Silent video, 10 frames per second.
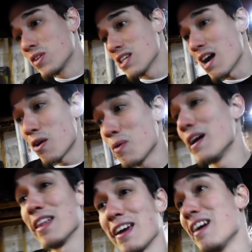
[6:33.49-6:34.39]
entire
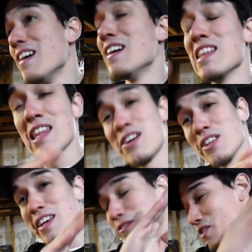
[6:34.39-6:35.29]
way, like
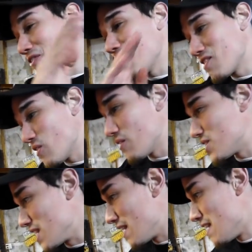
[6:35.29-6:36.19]
literally
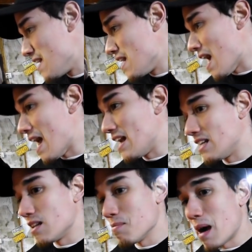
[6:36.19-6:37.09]
50-50.
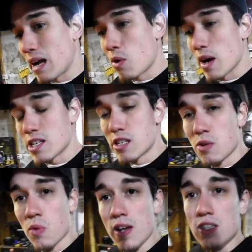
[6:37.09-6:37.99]
And my
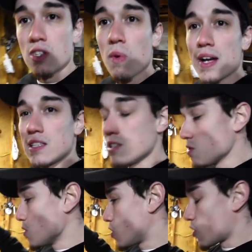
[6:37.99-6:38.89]
question was, do I
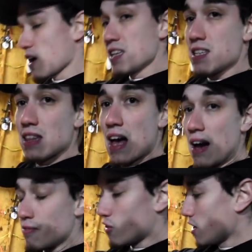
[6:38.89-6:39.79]
do crazy
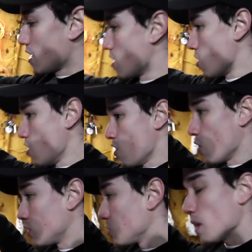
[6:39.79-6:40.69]
livery
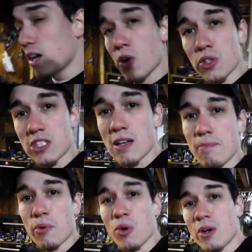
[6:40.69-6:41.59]
or do I go
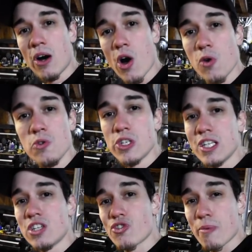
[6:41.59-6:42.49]
simple
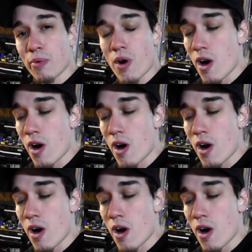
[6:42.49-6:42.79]
OG triple